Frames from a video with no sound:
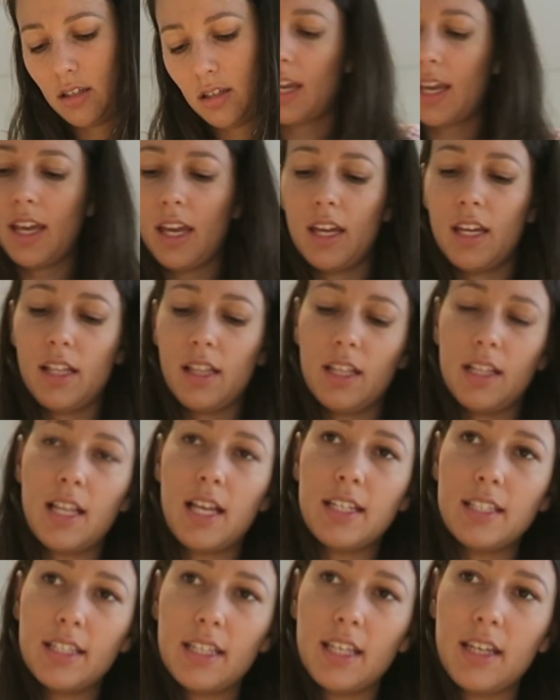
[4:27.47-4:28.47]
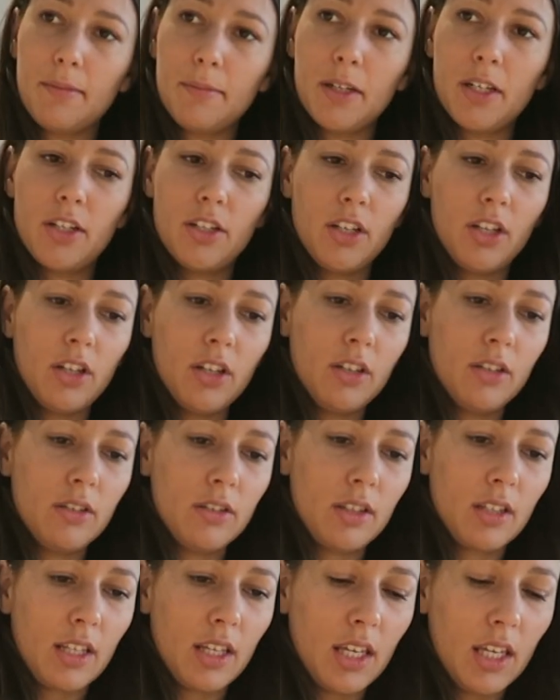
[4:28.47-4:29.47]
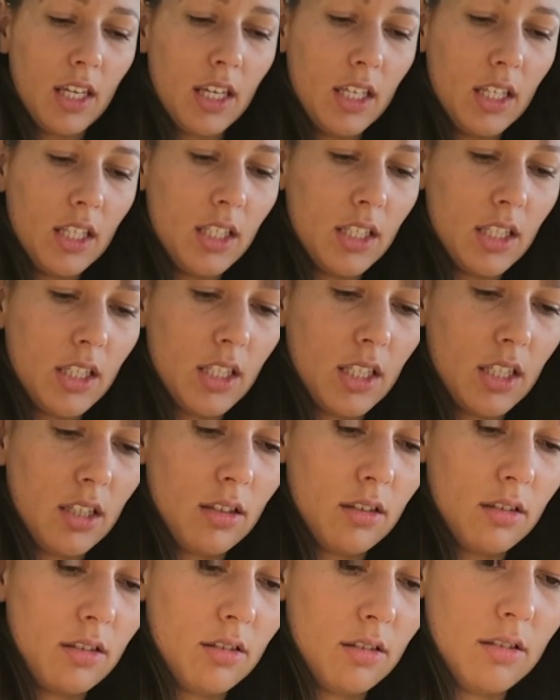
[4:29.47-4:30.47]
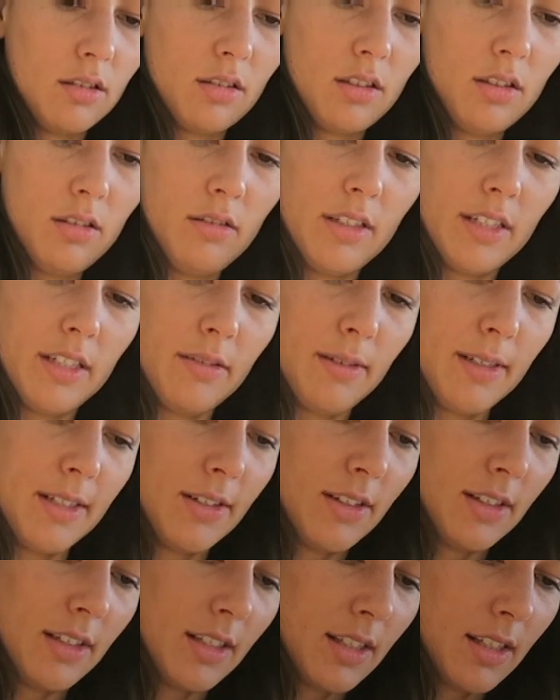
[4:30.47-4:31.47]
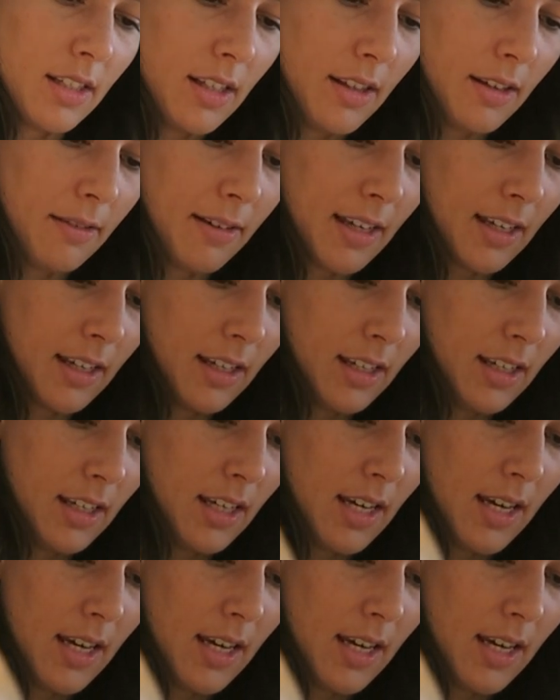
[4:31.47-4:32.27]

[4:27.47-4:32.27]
And the last thing I'm going to use is, oh, how do I do this? Oh, there we go.